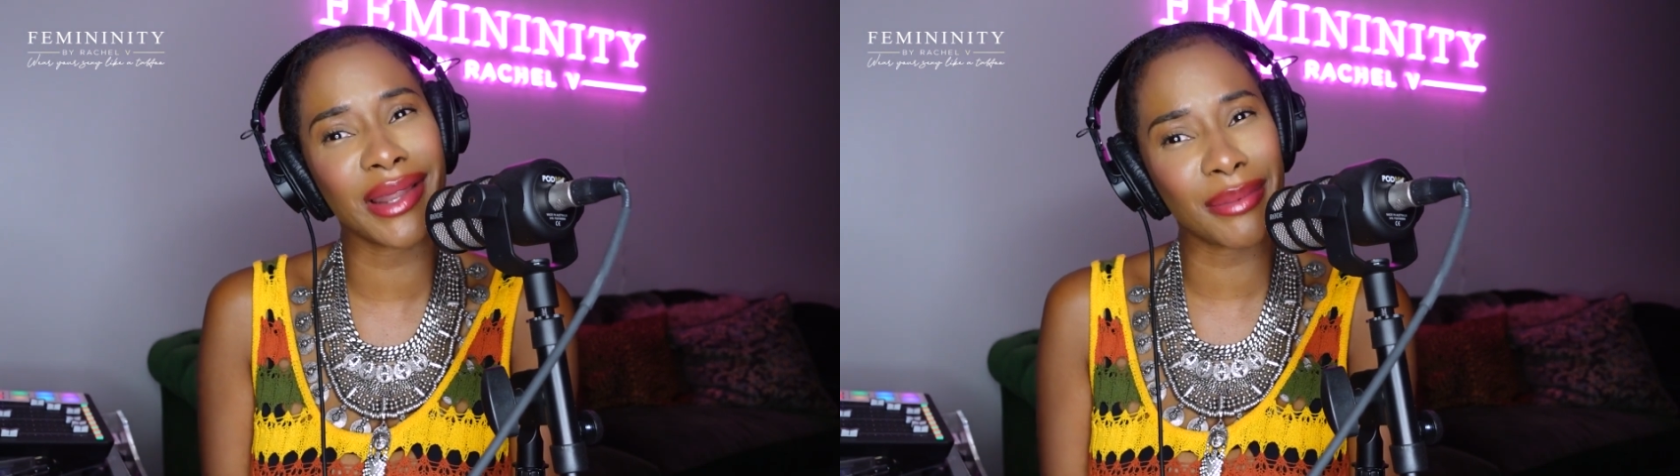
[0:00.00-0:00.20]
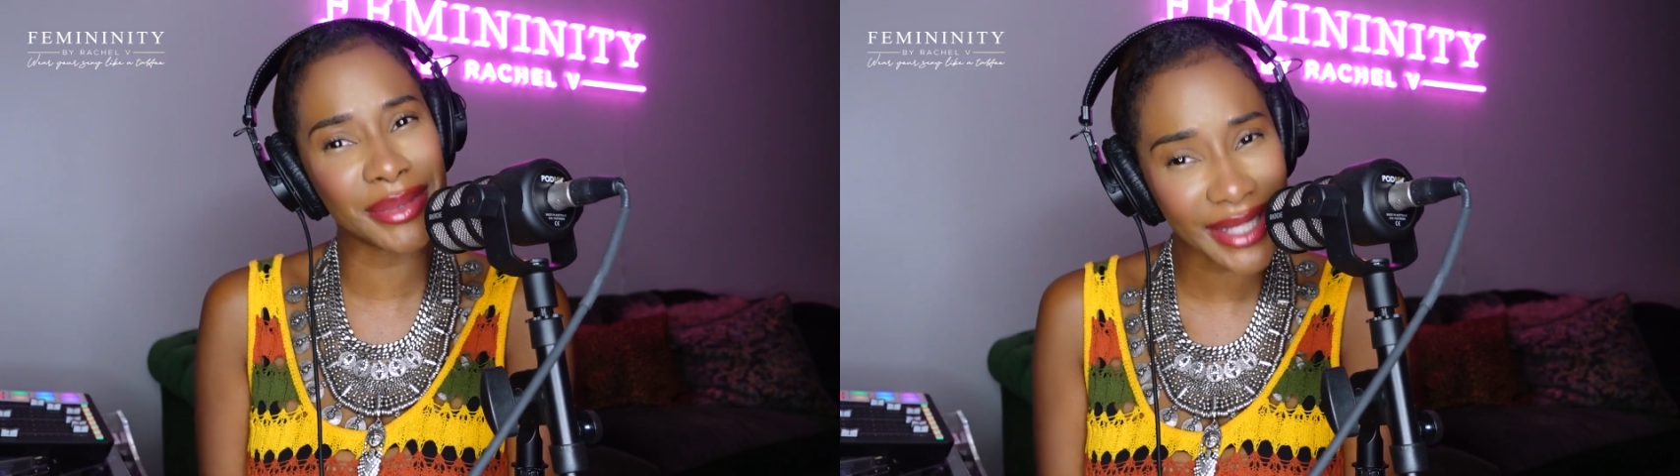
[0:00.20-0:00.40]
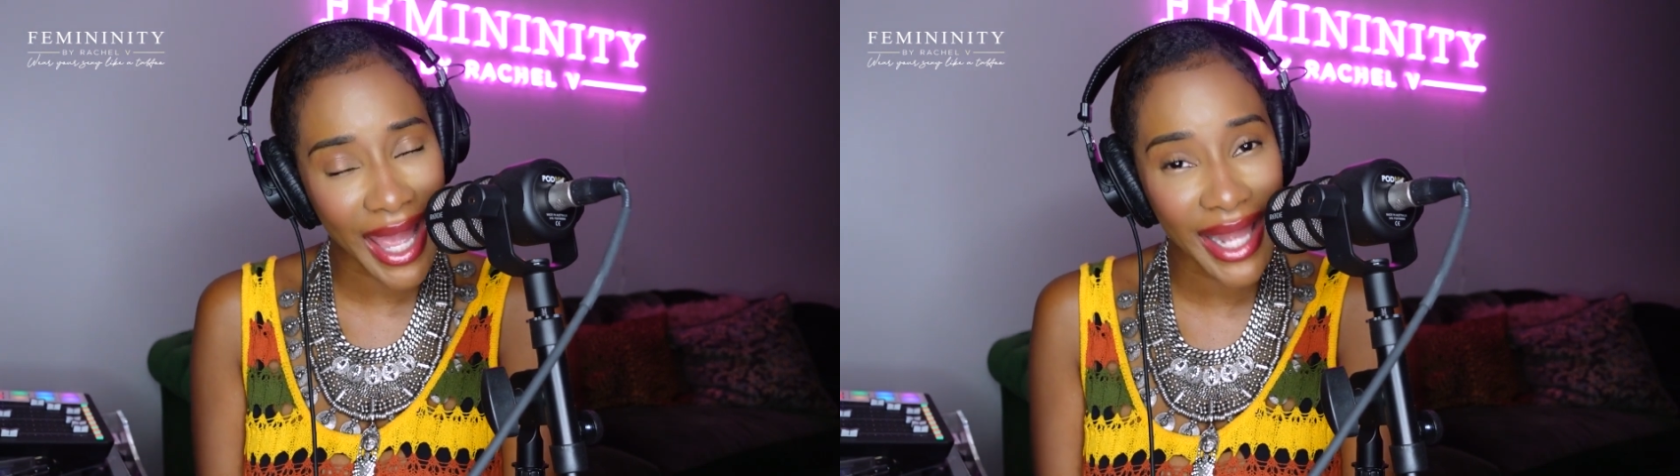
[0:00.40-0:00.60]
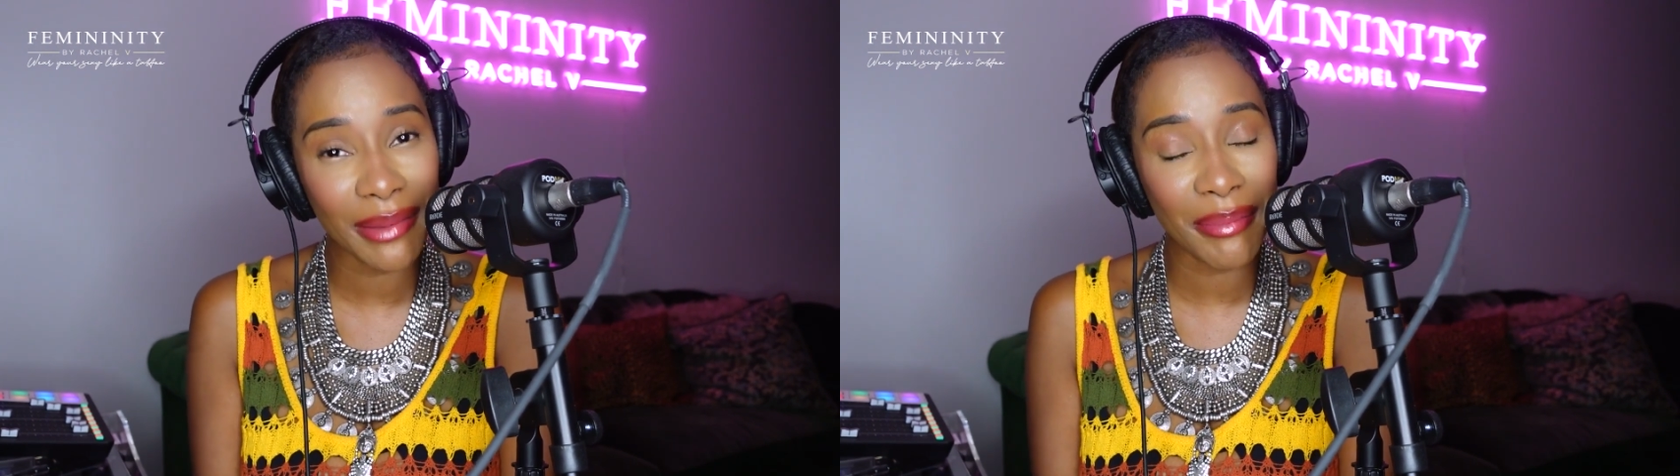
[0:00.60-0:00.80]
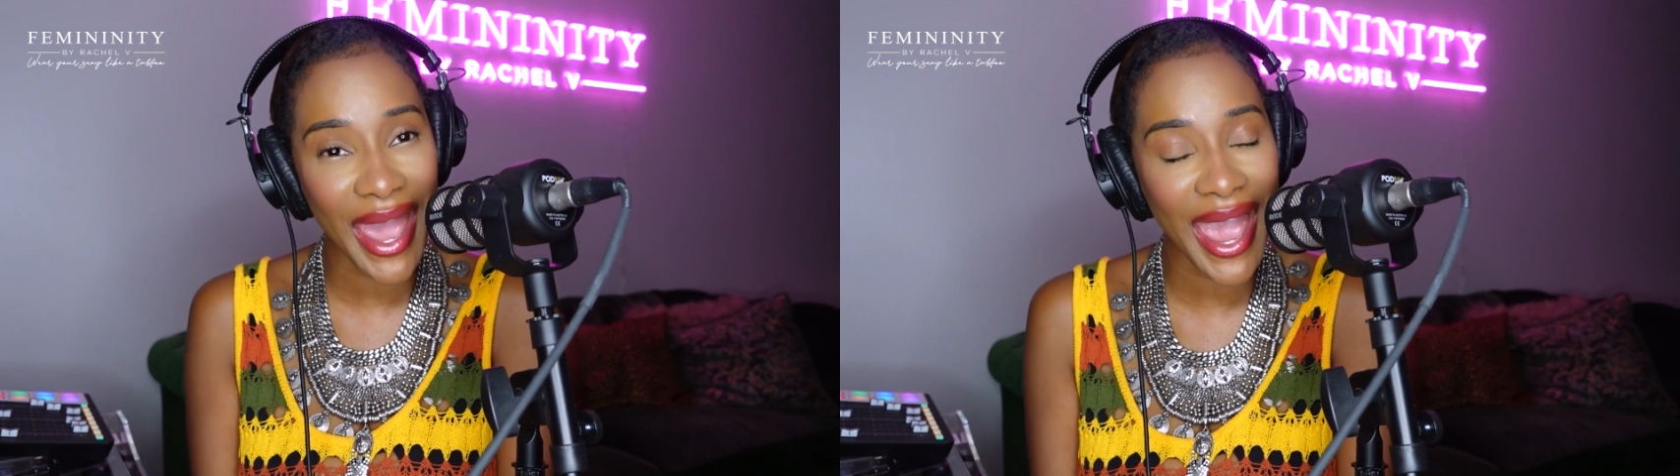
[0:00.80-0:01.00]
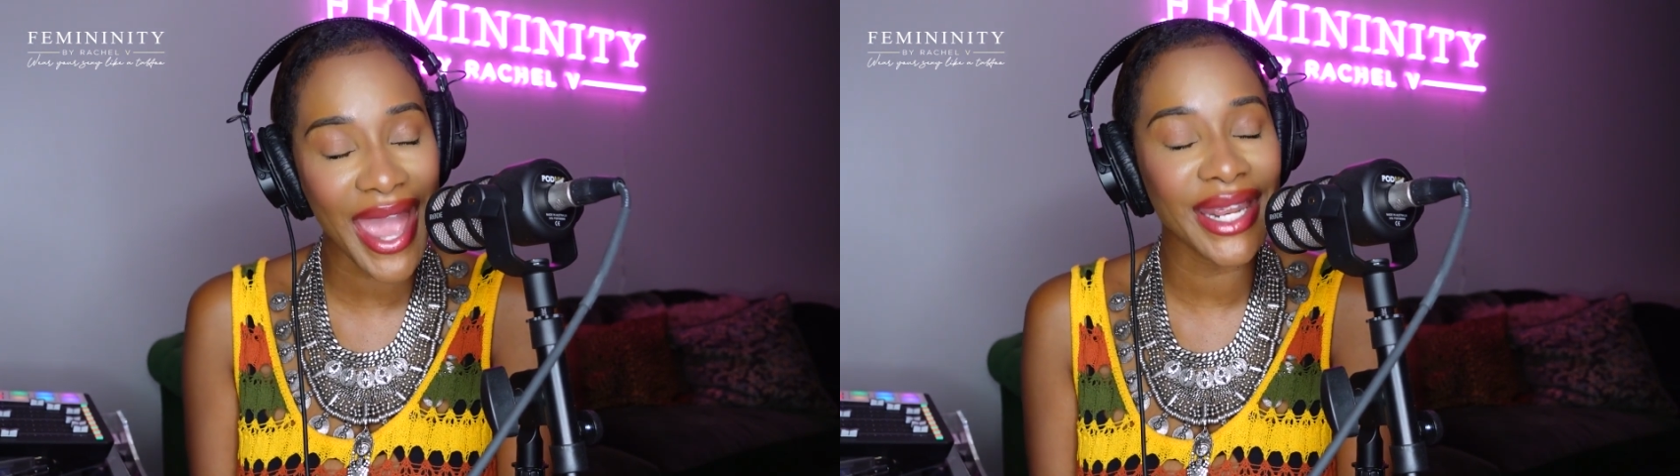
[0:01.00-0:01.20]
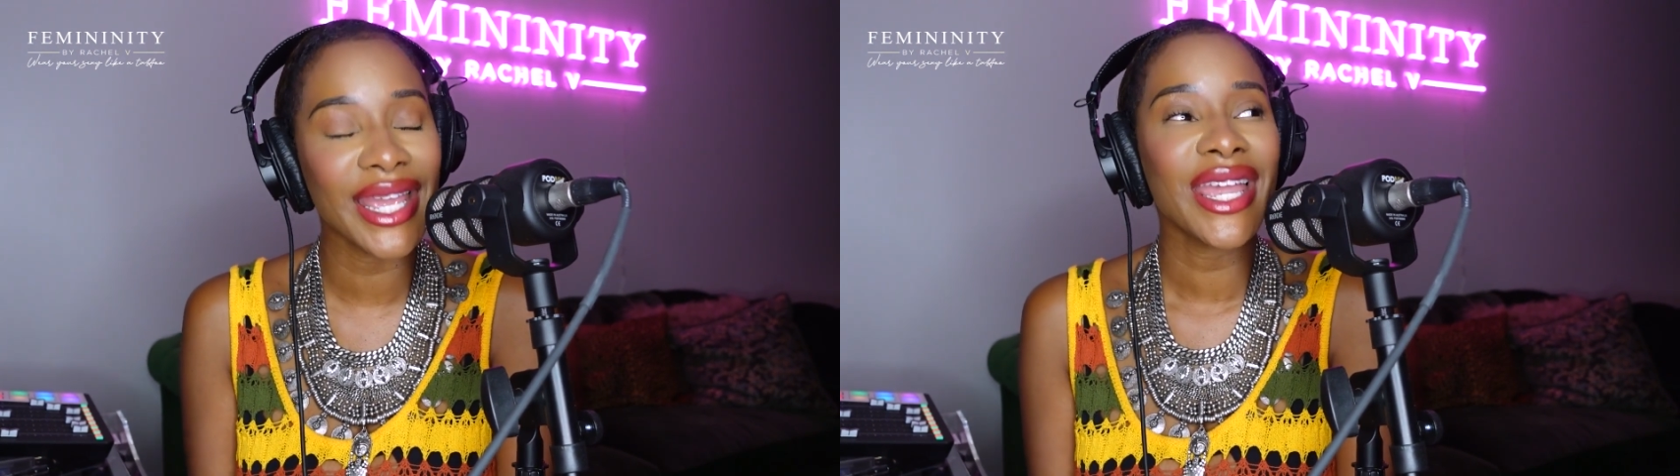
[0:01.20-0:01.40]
upset and mad?